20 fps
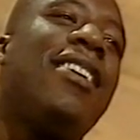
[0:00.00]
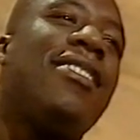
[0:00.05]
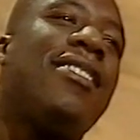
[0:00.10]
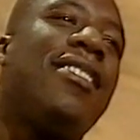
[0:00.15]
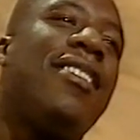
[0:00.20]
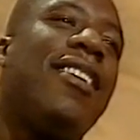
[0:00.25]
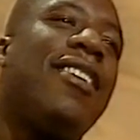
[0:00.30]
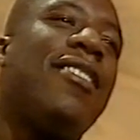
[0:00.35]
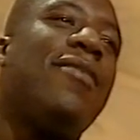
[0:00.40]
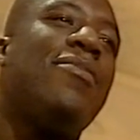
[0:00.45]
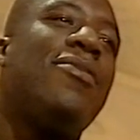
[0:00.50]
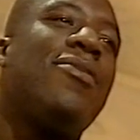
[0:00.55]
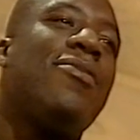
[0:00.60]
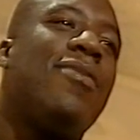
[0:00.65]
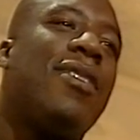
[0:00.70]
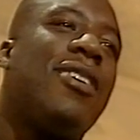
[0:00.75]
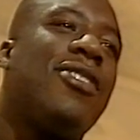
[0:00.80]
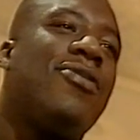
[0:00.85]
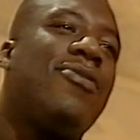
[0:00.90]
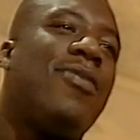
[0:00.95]
Des Lynam's
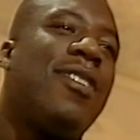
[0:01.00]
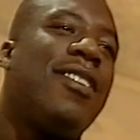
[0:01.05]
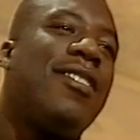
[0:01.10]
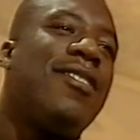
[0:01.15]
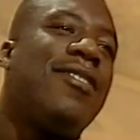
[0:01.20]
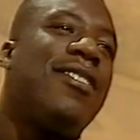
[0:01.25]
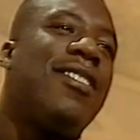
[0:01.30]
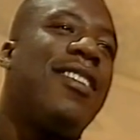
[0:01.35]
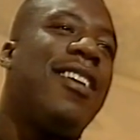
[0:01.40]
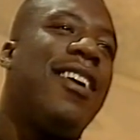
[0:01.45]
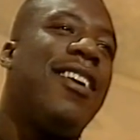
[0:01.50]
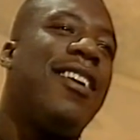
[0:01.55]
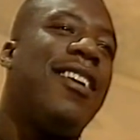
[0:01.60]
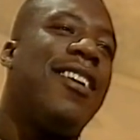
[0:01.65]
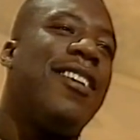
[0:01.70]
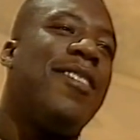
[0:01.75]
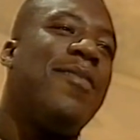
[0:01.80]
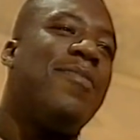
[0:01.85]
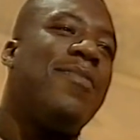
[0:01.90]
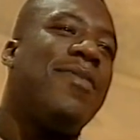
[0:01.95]
always trying to like
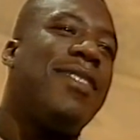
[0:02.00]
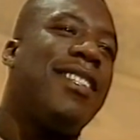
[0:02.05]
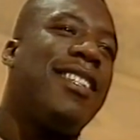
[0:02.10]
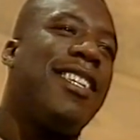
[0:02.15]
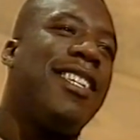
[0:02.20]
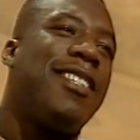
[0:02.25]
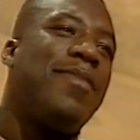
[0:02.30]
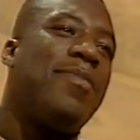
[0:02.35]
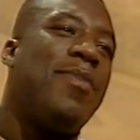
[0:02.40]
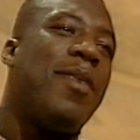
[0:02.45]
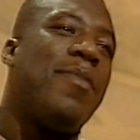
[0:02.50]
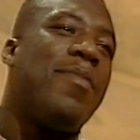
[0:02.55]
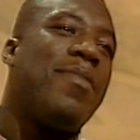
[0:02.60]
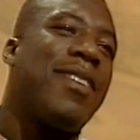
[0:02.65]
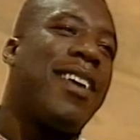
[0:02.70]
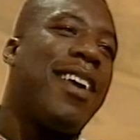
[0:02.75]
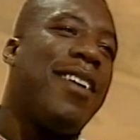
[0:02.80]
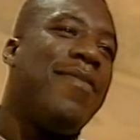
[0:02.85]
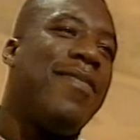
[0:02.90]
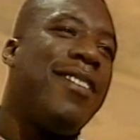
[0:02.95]
um, stitch me up
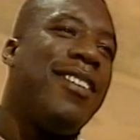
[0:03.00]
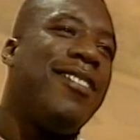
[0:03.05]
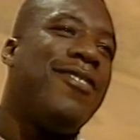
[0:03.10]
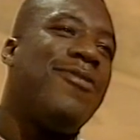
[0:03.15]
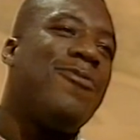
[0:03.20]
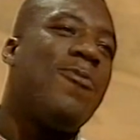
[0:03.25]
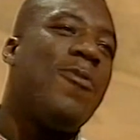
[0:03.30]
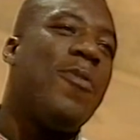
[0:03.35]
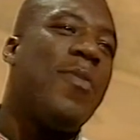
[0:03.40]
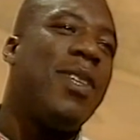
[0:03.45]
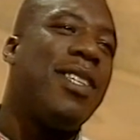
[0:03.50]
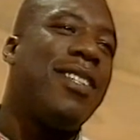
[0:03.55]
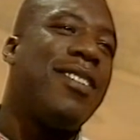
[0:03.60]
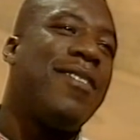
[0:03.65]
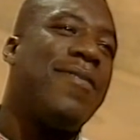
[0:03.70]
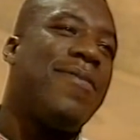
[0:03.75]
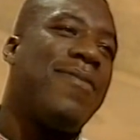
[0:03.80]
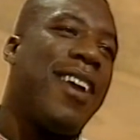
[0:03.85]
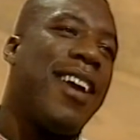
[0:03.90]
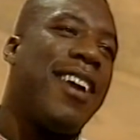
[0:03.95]
and get me, draw me
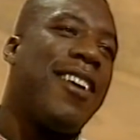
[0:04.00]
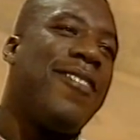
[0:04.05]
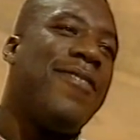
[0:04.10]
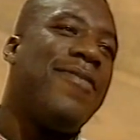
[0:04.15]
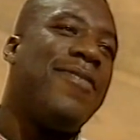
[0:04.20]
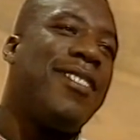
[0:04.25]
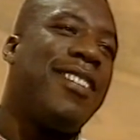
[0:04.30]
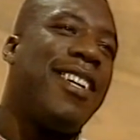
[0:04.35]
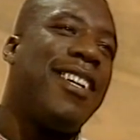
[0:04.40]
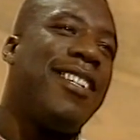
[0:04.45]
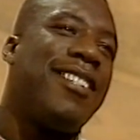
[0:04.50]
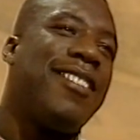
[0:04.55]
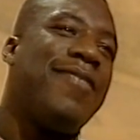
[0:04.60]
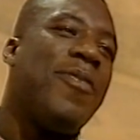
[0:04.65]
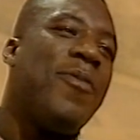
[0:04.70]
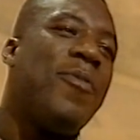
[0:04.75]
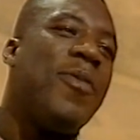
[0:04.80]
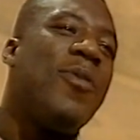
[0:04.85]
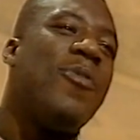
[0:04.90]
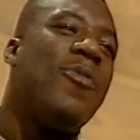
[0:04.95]
into the frank
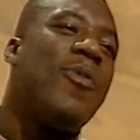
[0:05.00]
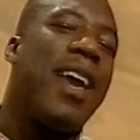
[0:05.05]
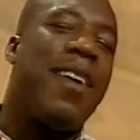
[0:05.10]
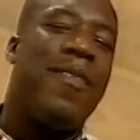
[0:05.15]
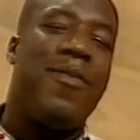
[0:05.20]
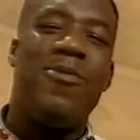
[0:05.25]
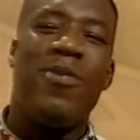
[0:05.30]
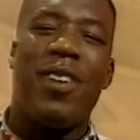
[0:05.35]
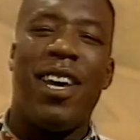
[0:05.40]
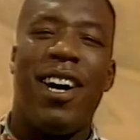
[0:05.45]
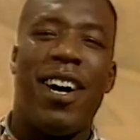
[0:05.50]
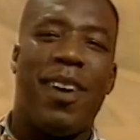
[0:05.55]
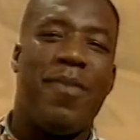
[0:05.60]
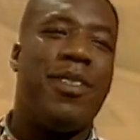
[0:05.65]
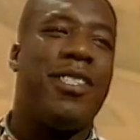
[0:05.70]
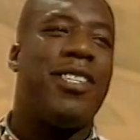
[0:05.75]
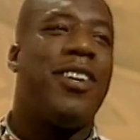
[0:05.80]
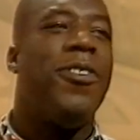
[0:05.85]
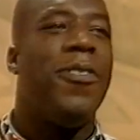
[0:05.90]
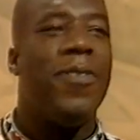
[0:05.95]
conversation. But we, we have all the
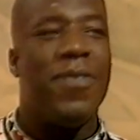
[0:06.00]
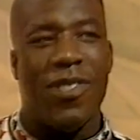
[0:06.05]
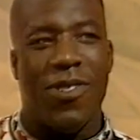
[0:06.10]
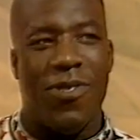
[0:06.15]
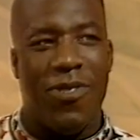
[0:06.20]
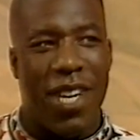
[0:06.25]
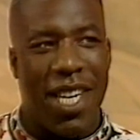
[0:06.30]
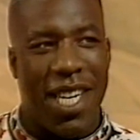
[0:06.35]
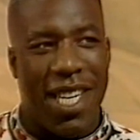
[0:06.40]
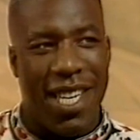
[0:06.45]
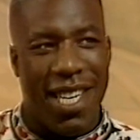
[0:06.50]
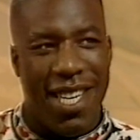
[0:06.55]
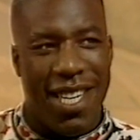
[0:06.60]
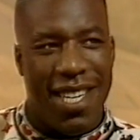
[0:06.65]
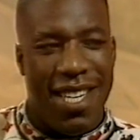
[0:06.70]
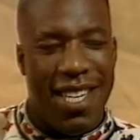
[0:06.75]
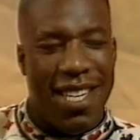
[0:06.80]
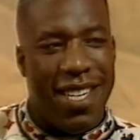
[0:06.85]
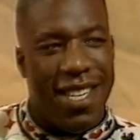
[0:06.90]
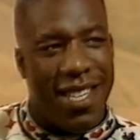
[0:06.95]
arguments off screen.
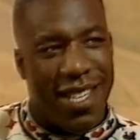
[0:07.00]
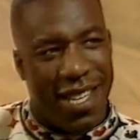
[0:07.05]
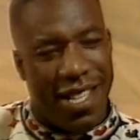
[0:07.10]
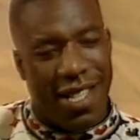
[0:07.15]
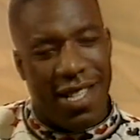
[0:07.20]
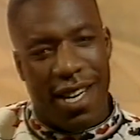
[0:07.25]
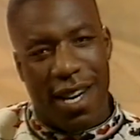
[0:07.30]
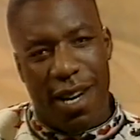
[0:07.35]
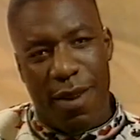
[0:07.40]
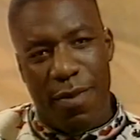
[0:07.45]
Yeah. And